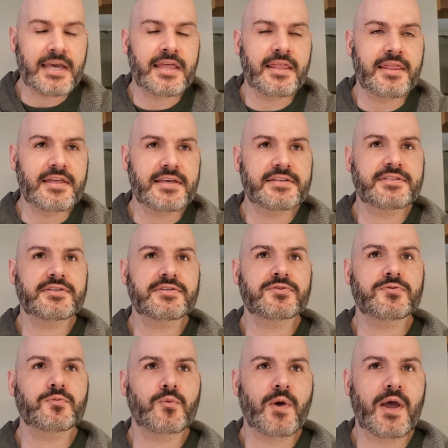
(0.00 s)
this
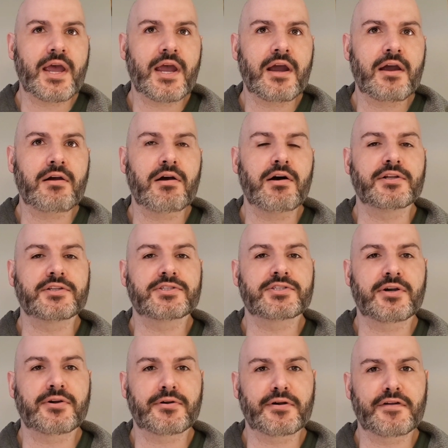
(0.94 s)
is where
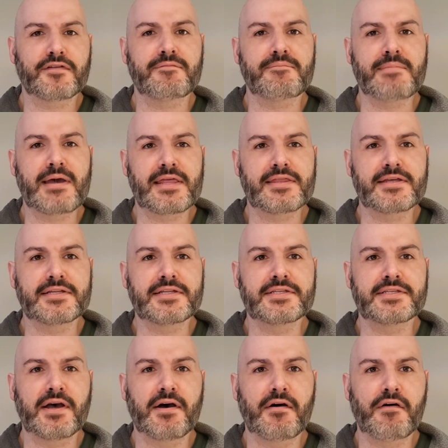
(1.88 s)
alternative
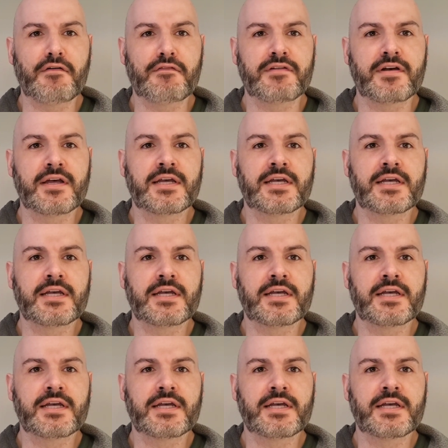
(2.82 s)
methods of